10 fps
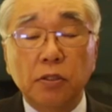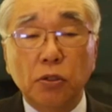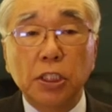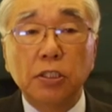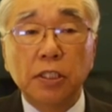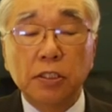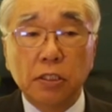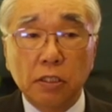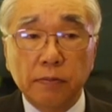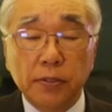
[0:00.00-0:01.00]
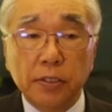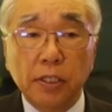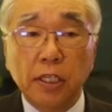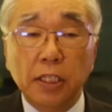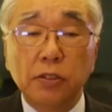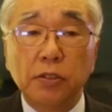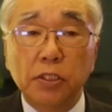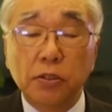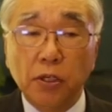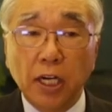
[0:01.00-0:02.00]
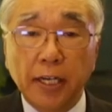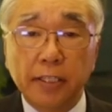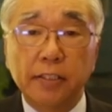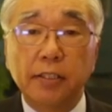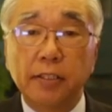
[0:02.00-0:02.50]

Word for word: logistic service into his client.